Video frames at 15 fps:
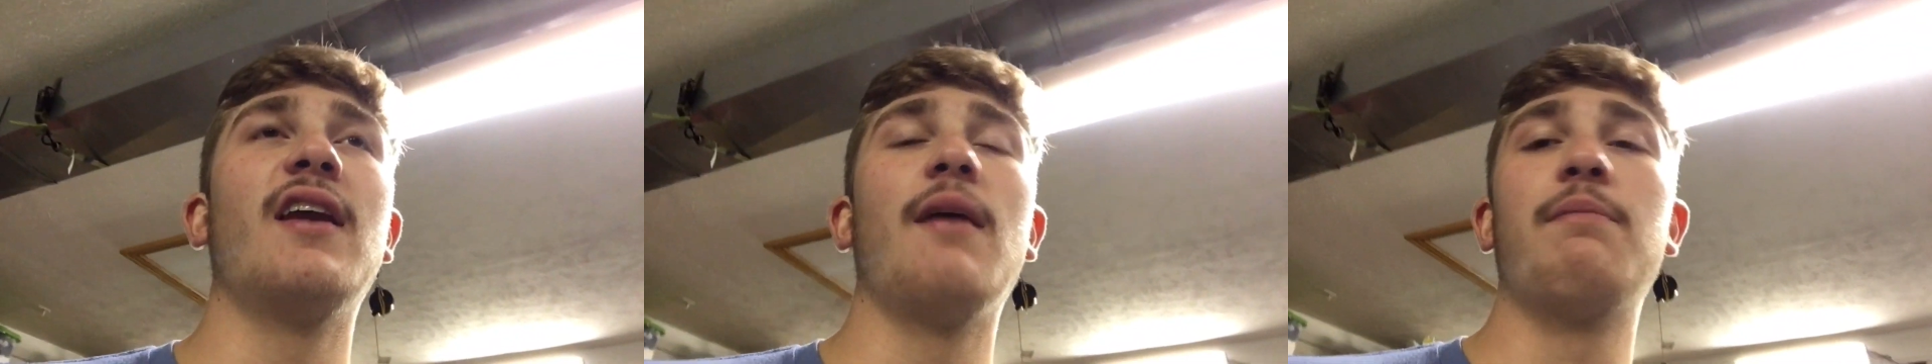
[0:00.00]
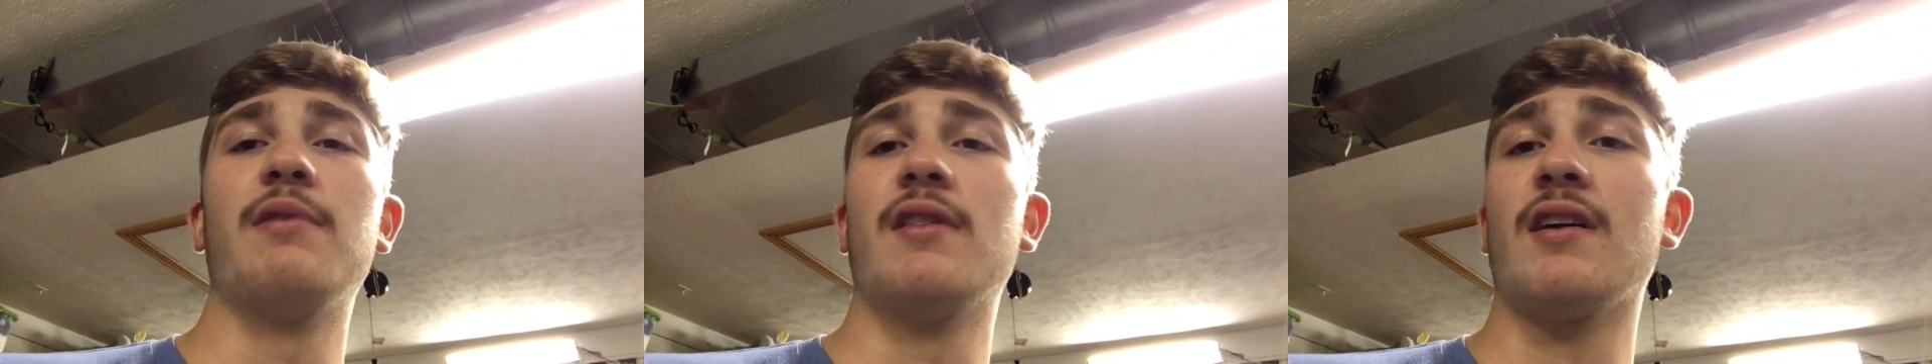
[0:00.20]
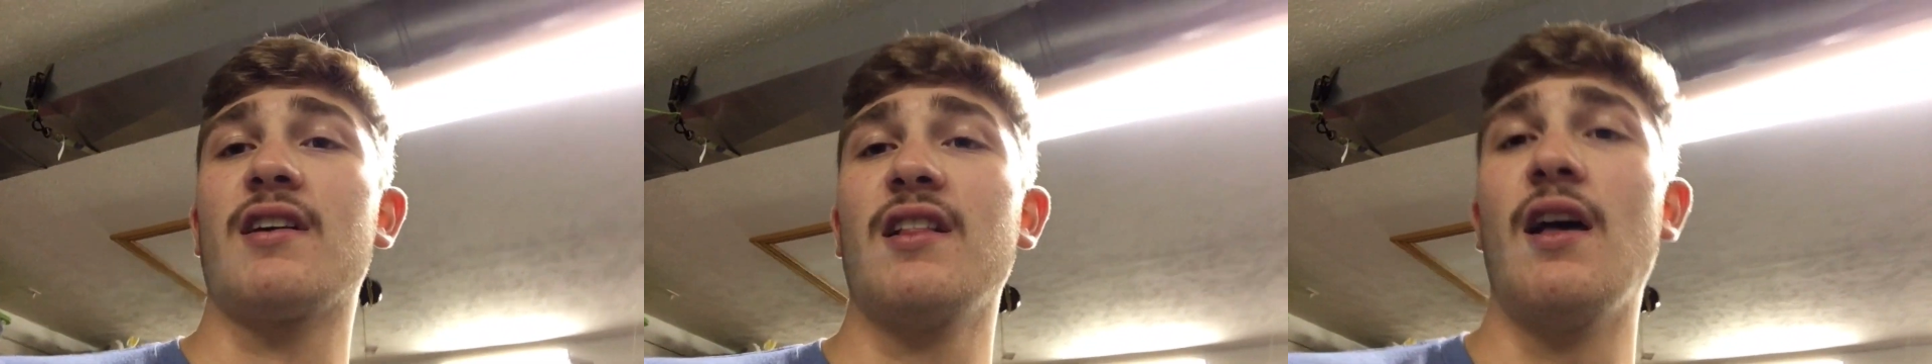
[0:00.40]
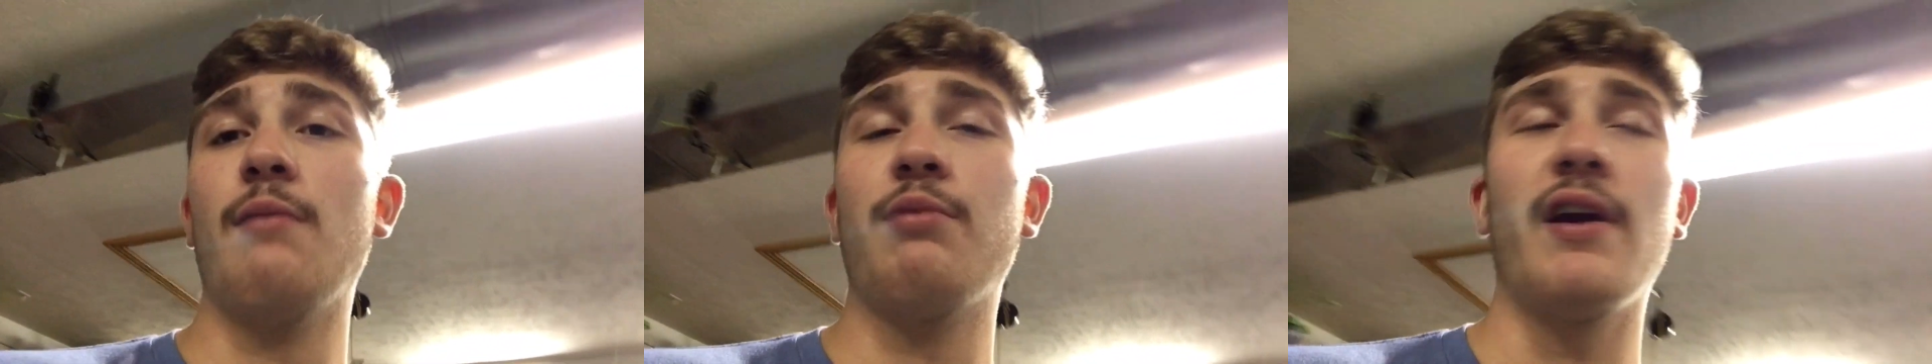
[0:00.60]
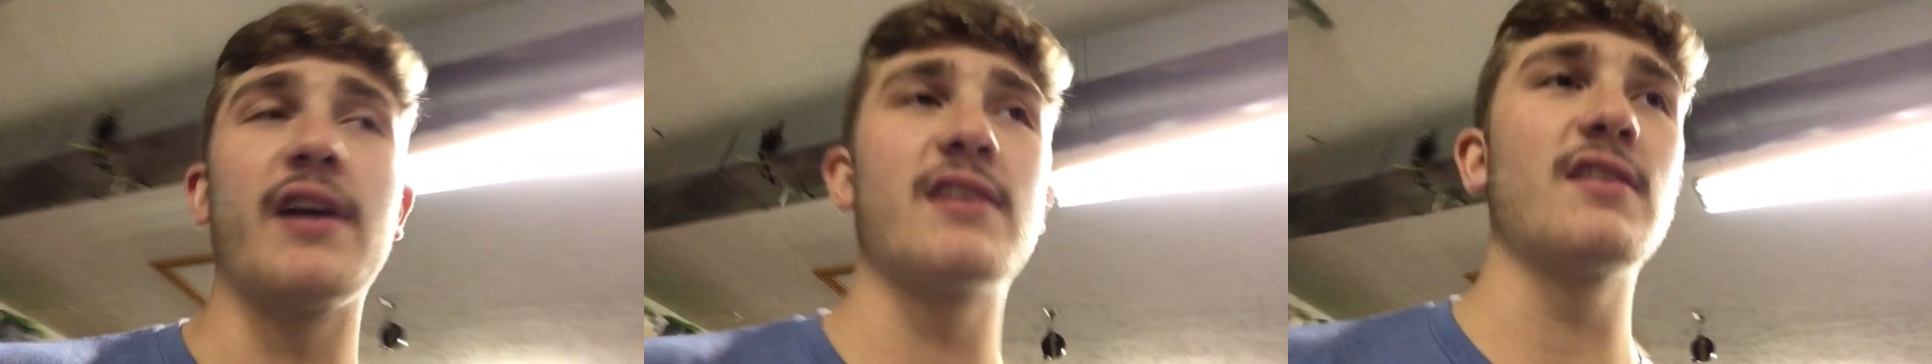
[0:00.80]
up in the club
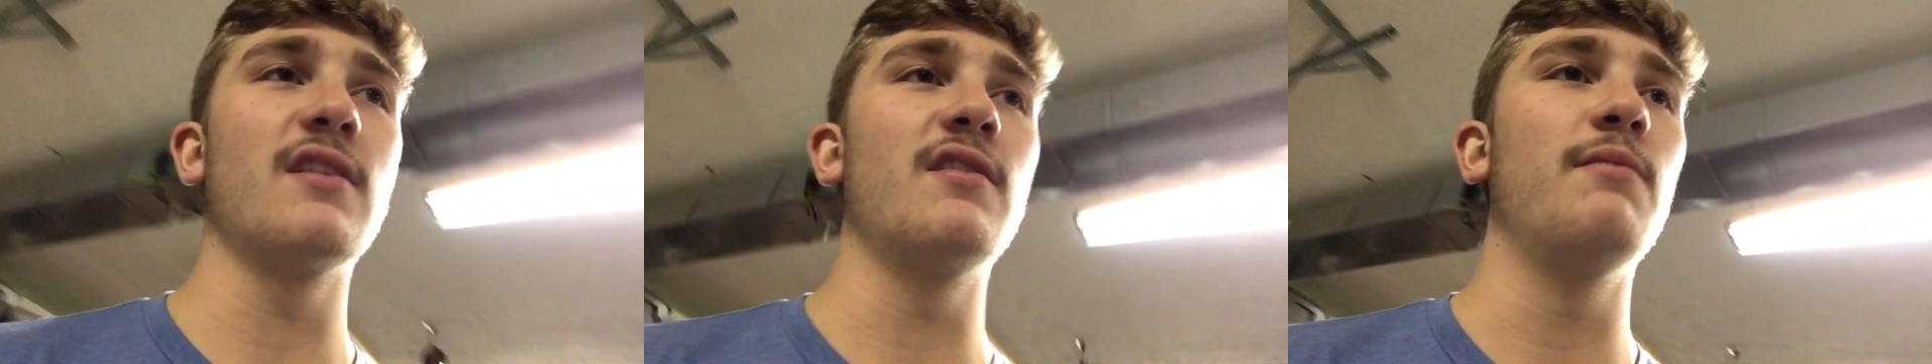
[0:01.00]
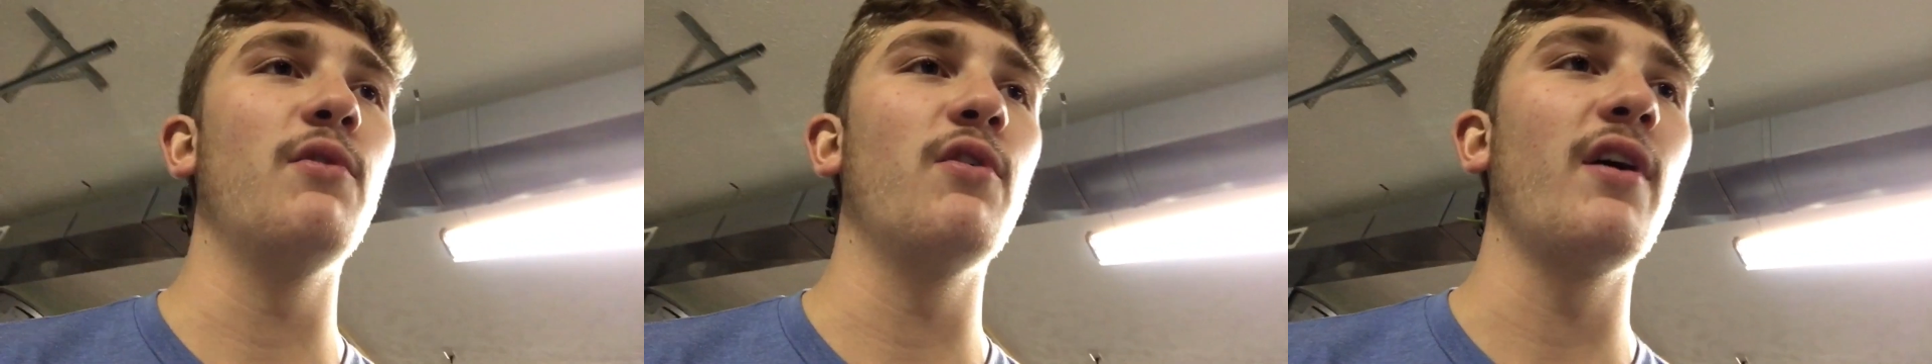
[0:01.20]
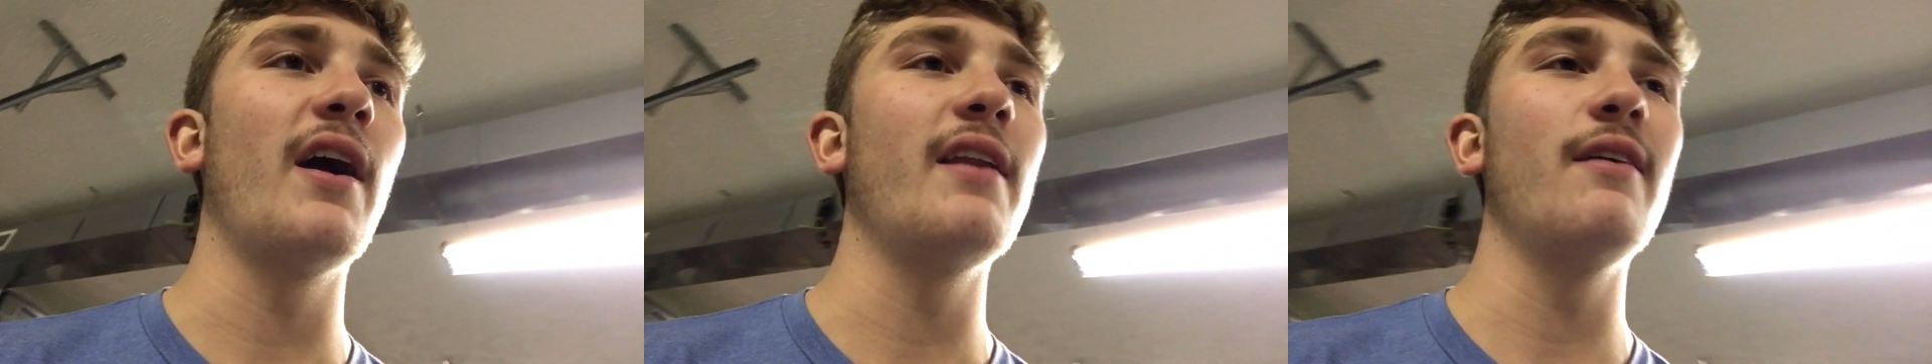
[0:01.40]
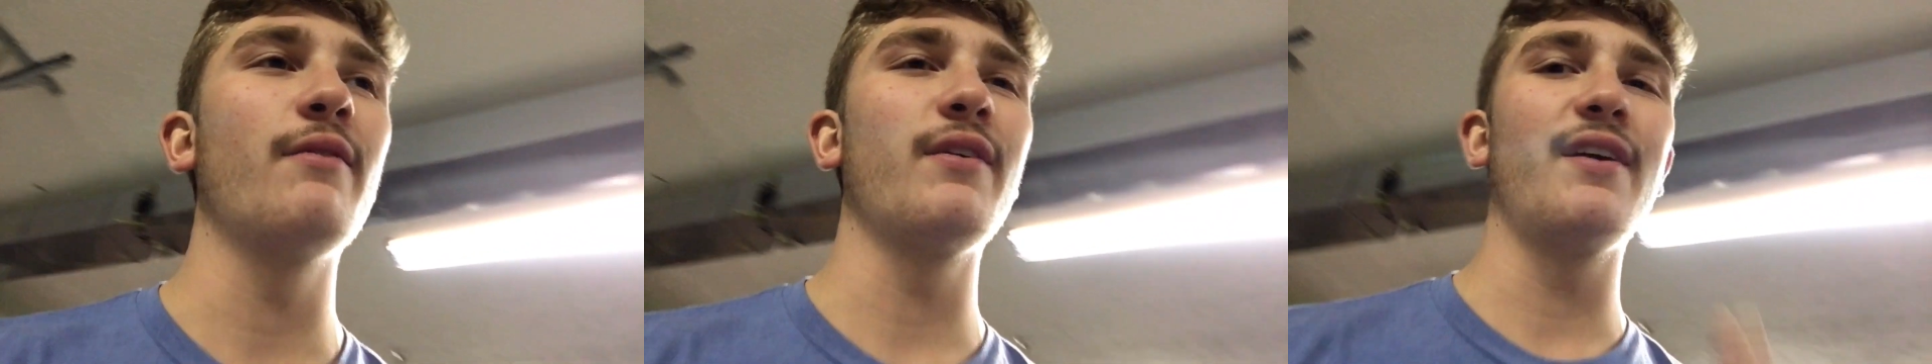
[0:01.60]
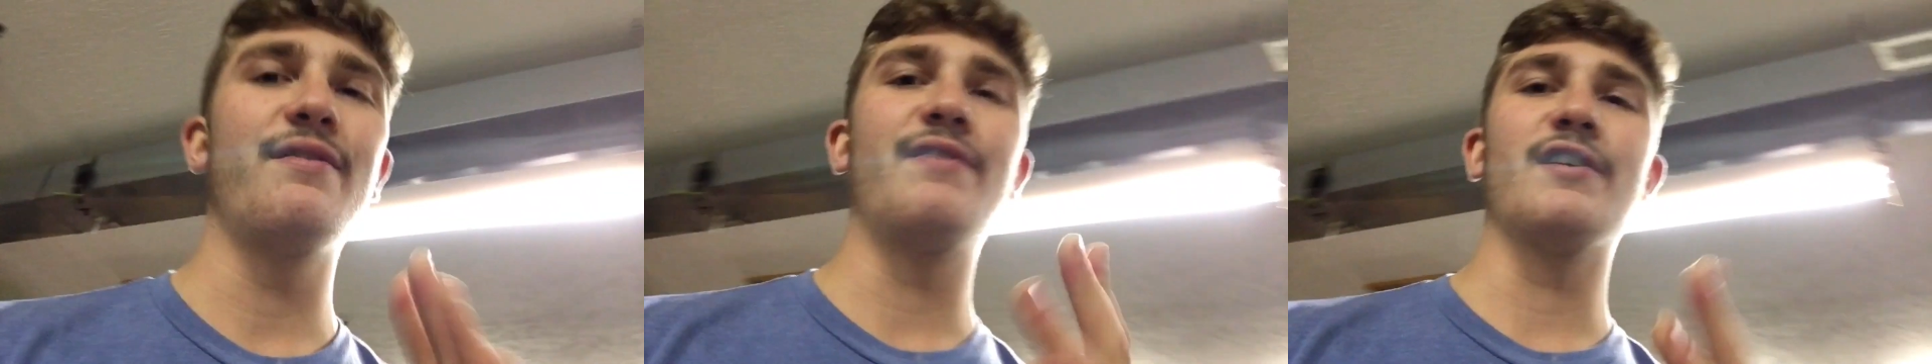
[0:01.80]
ranks a little more. I didn't
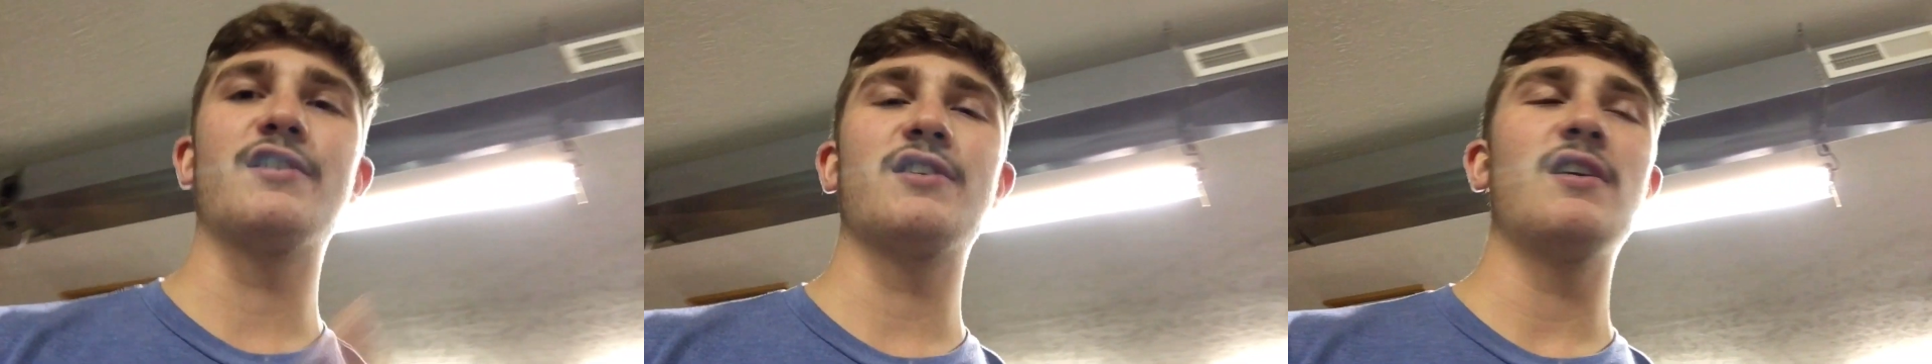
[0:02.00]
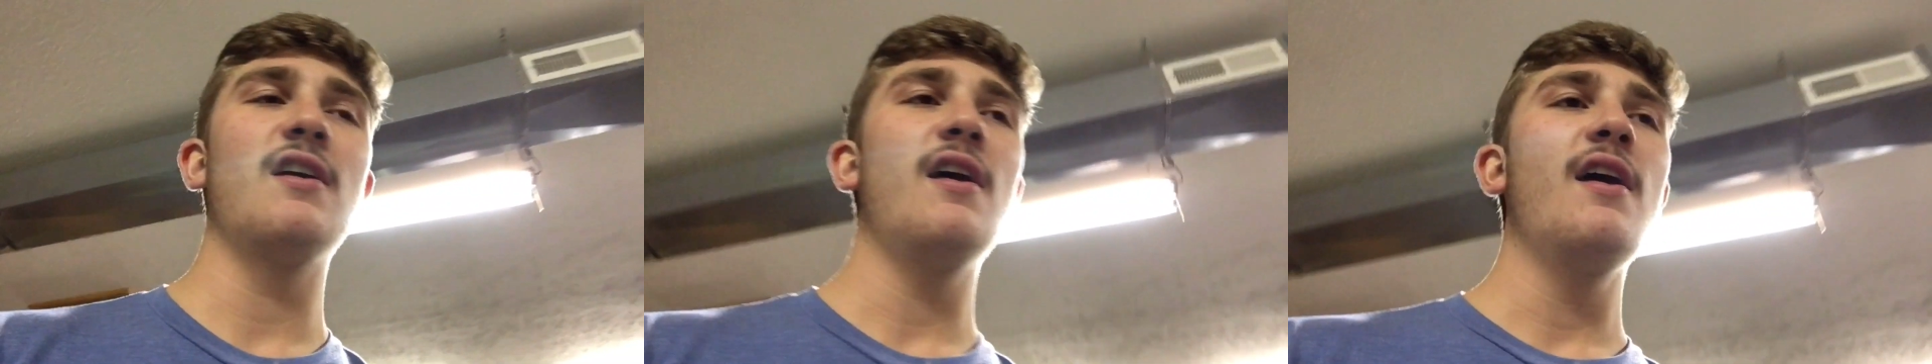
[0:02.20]
really fish